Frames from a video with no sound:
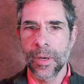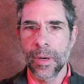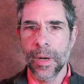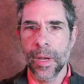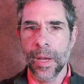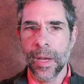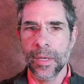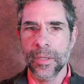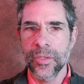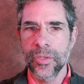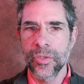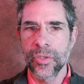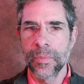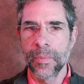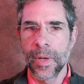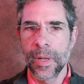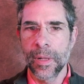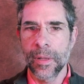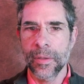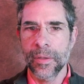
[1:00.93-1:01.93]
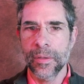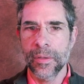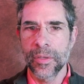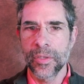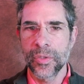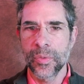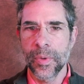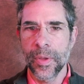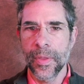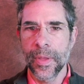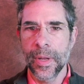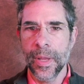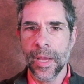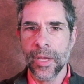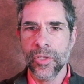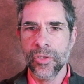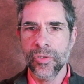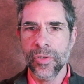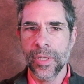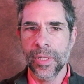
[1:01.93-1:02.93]
are oxygen molecules with an
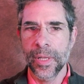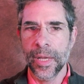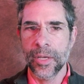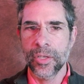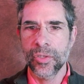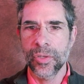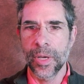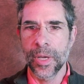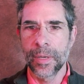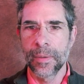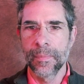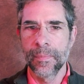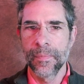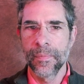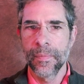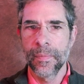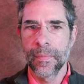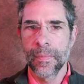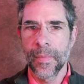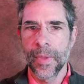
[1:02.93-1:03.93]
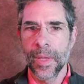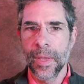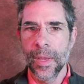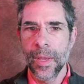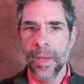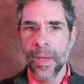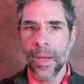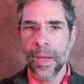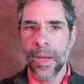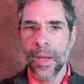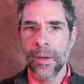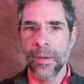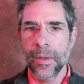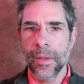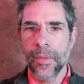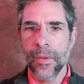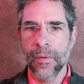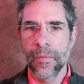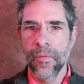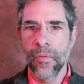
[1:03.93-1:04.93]
extra electron, and
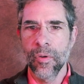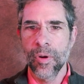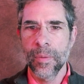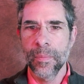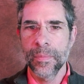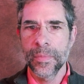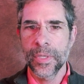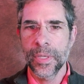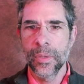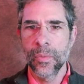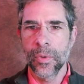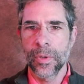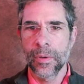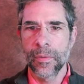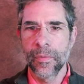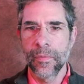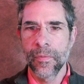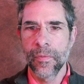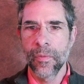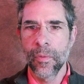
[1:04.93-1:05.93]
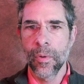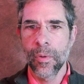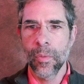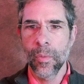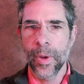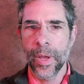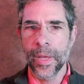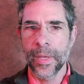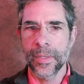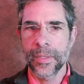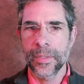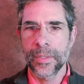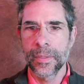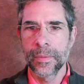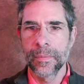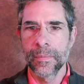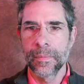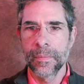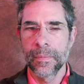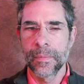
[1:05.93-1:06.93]
they're formed in one of four ways.
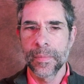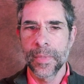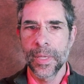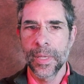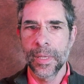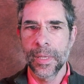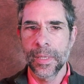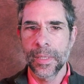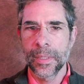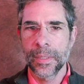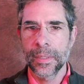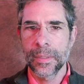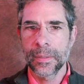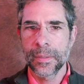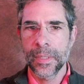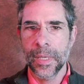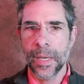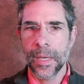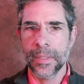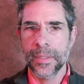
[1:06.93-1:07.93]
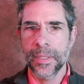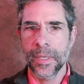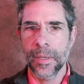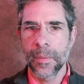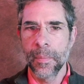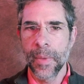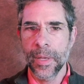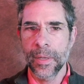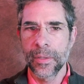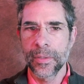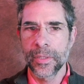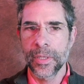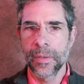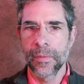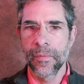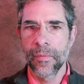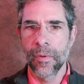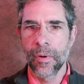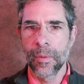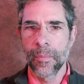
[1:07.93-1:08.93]
Toxic metals can
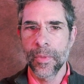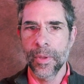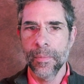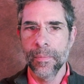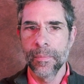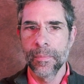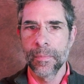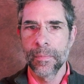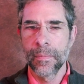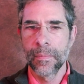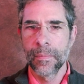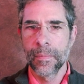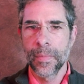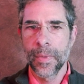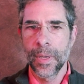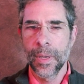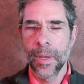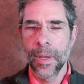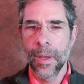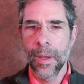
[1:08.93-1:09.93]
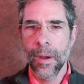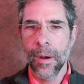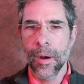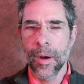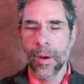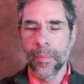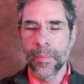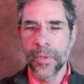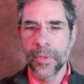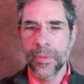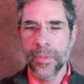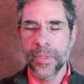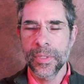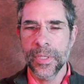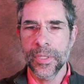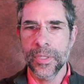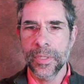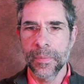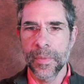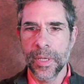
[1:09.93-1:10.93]
form them, our immune
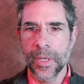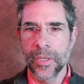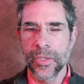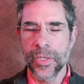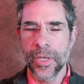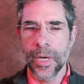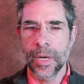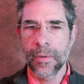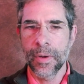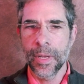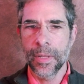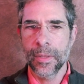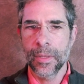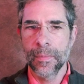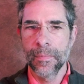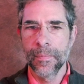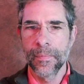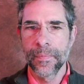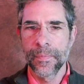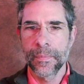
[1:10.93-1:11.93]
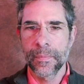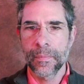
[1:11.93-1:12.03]
system can generate them,